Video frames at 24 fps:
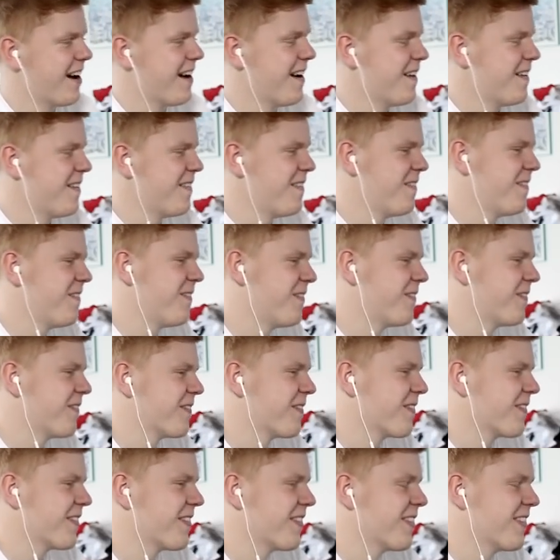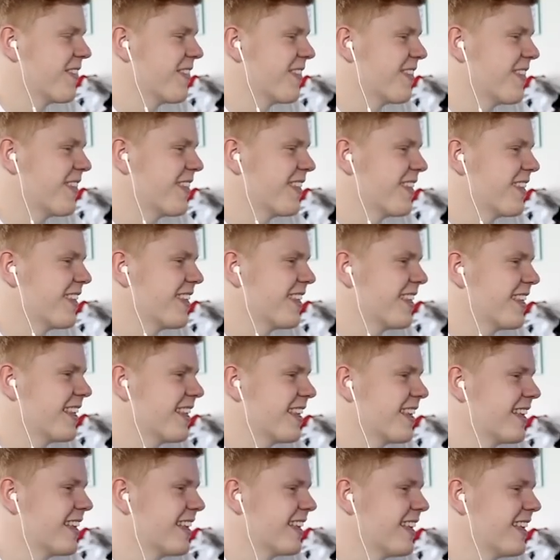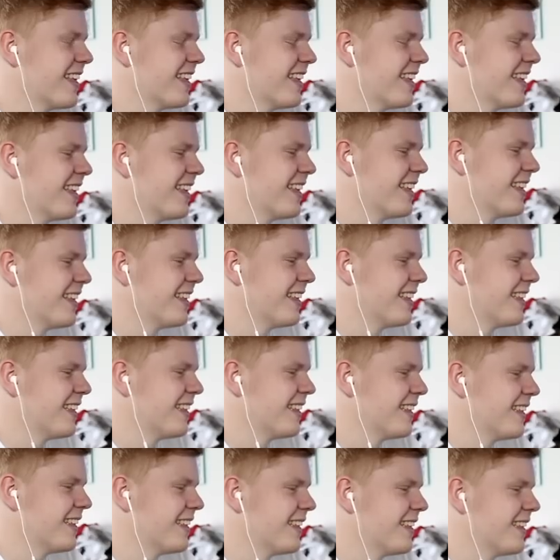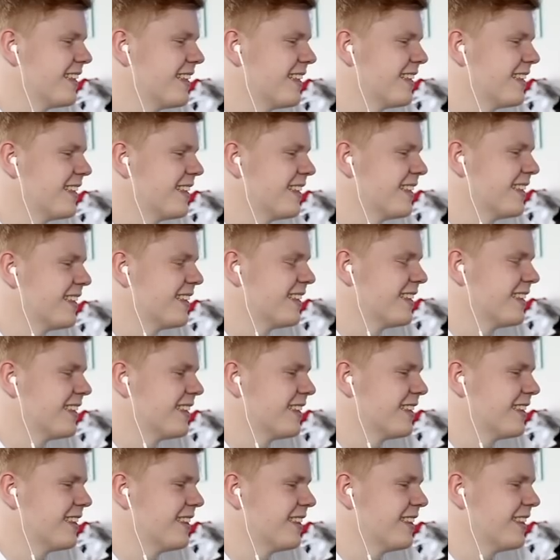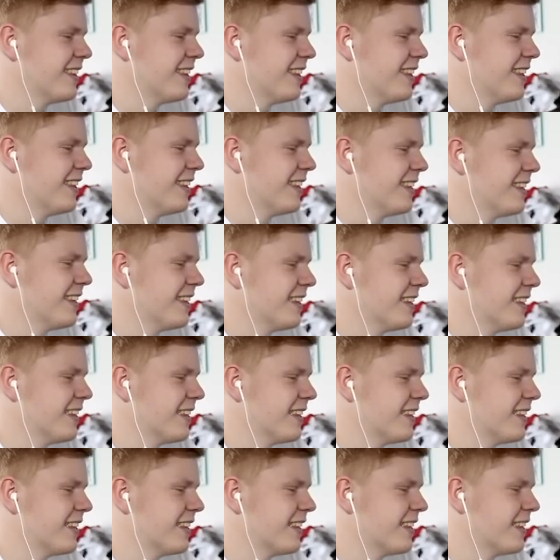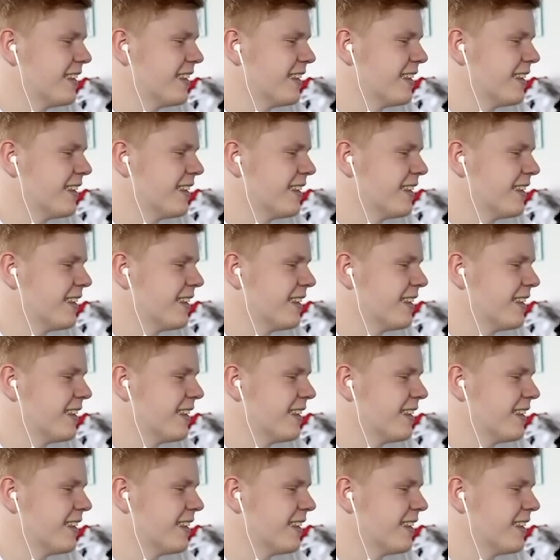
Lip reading: This person isn't speaking.